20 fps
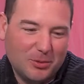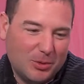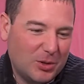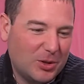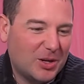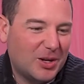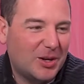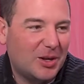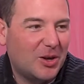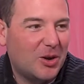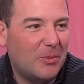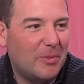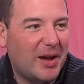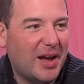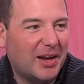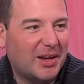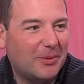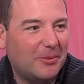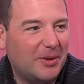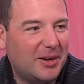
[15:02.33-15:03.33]
we're looking to go
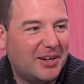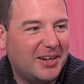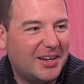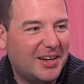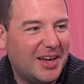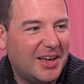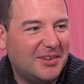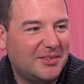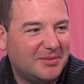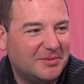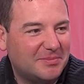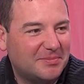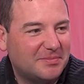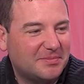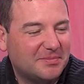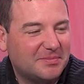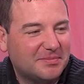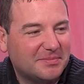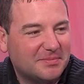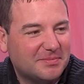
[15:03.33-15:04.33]
back and win it again.
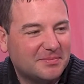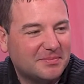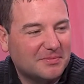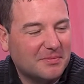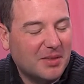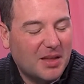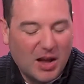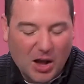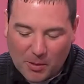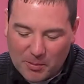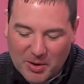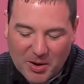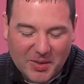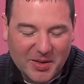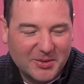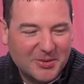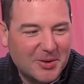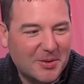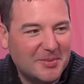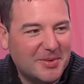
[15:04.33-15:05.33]
You're going. I'll be on
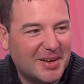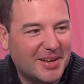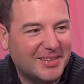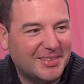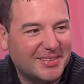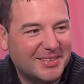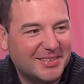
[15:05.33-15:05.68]
that trip. Yes.